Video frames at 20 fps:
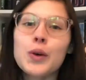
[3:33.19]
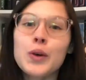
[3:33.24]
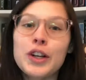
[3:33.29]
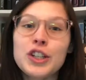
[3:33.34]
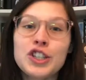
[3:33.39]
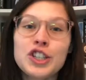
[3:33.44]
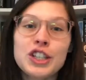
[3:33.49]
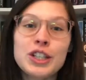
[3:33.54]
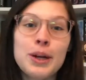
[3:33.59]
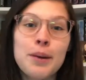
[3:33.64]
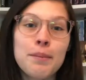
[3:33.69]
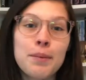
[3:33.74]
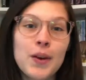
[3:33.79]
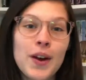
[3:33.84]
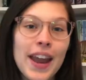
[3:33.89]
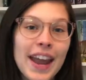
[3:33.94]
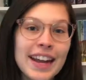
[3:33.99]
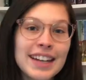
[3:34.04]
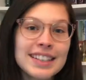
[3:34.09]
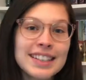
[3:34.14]
Question
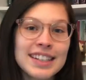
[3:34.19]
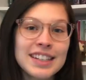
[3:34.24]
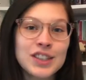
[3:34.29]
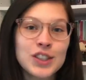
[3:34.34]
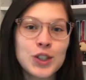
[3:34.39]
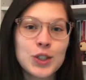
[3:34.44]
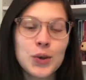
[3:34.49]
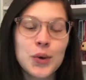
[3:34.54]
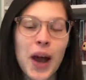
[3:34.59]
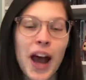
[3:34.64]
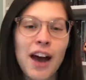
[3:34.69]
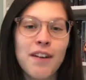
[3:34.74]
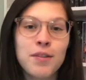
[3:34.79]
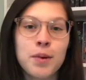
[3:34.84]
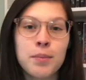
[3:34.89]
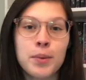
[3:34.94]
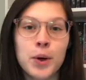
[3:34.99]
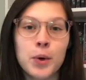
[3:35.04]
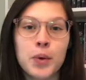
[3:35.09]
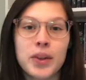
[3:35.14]
number 8 is, do you have a
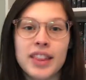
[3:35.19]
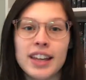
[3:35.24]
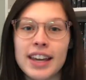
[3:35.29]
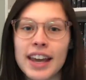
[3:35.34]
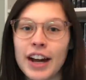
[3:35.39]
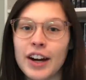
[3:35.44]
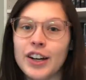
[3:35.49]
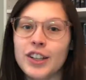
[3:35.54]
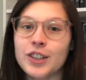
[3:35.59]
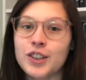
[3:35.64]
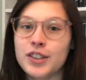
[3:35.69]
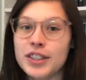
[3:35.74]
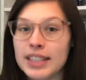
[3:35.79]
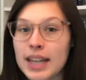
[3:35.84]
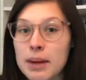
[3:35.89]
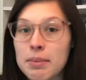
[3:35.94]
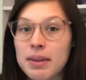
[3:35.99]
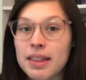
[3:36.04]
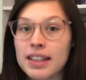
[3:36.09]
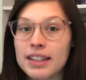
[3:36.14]
book with the character's
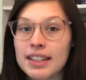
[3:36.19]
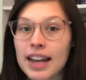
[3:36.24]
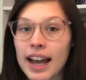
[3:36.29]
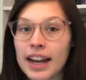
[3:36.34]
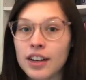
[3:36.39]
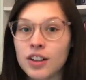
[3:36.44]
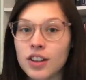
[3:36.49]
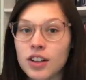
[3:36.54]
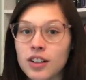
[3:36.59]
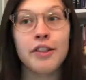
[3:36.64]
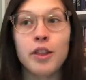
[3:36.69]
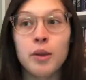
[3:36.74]
name in the title?